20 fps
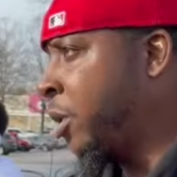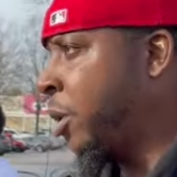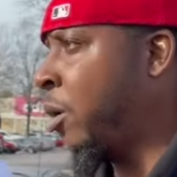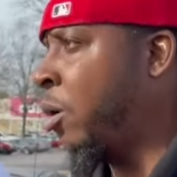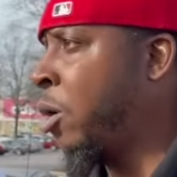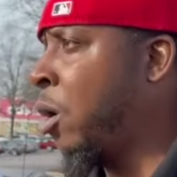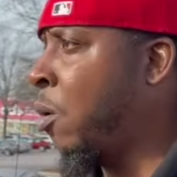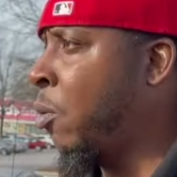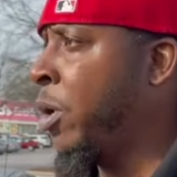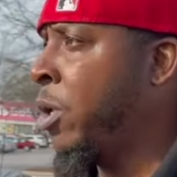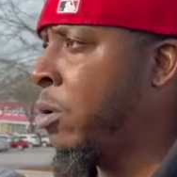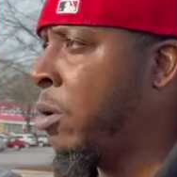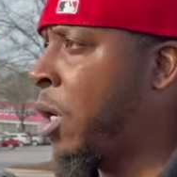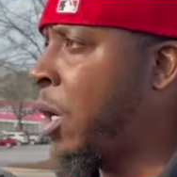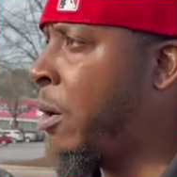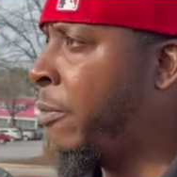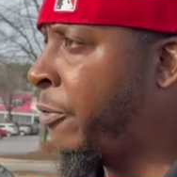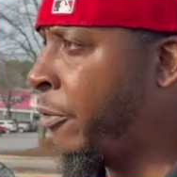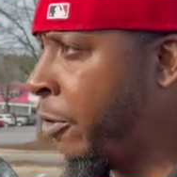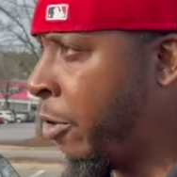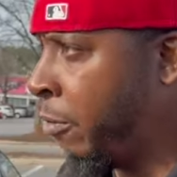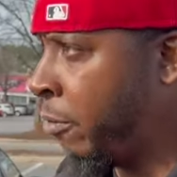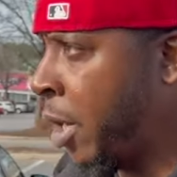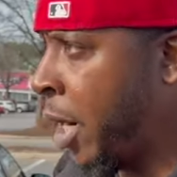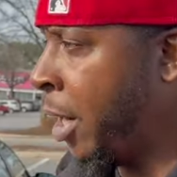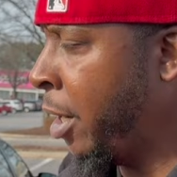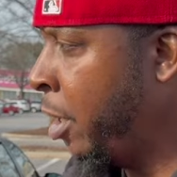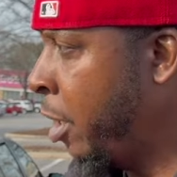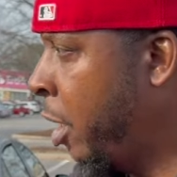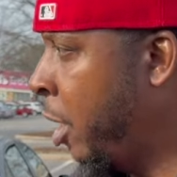you don't know where you come from,
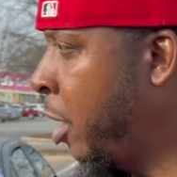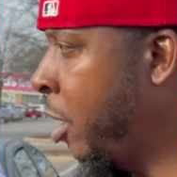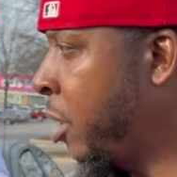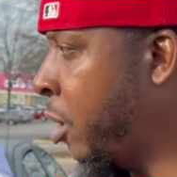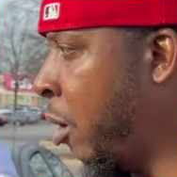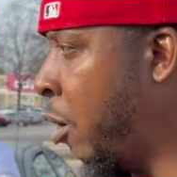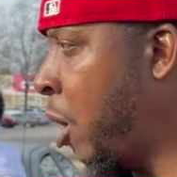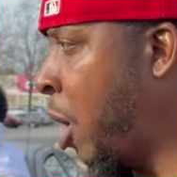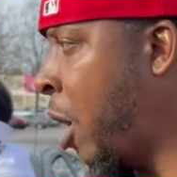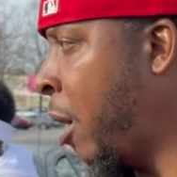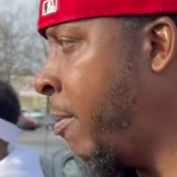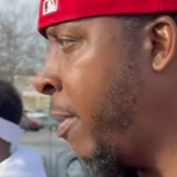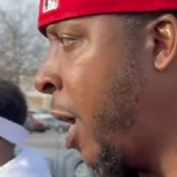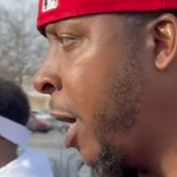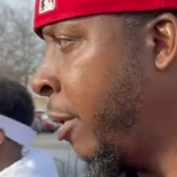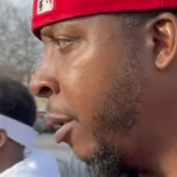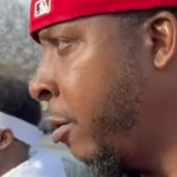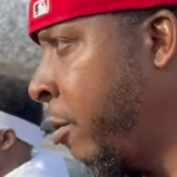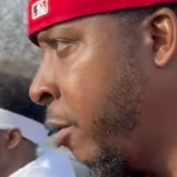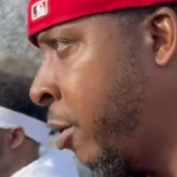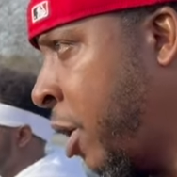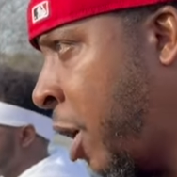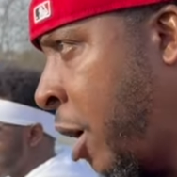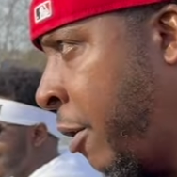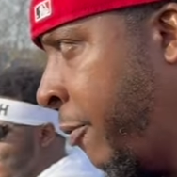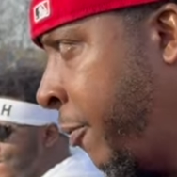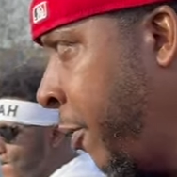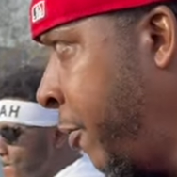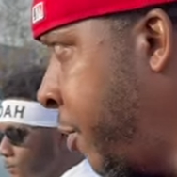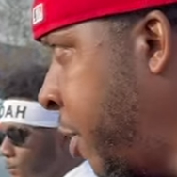right? So Matthew's
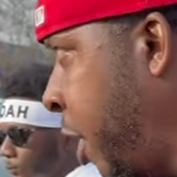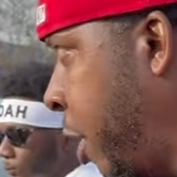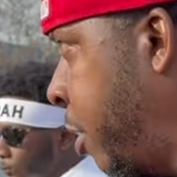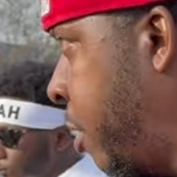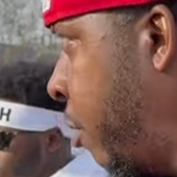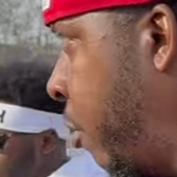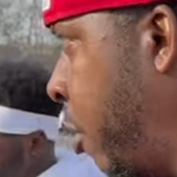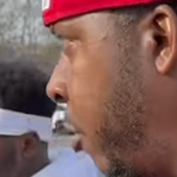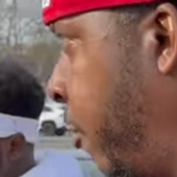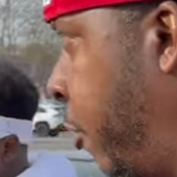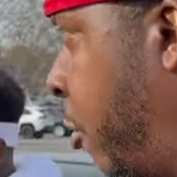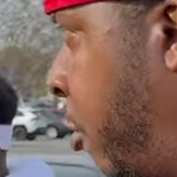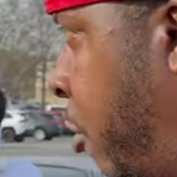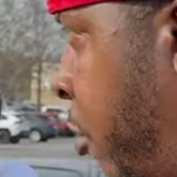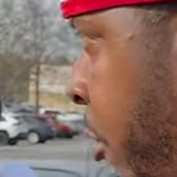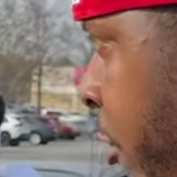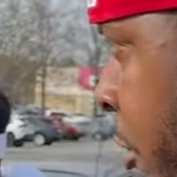15:24.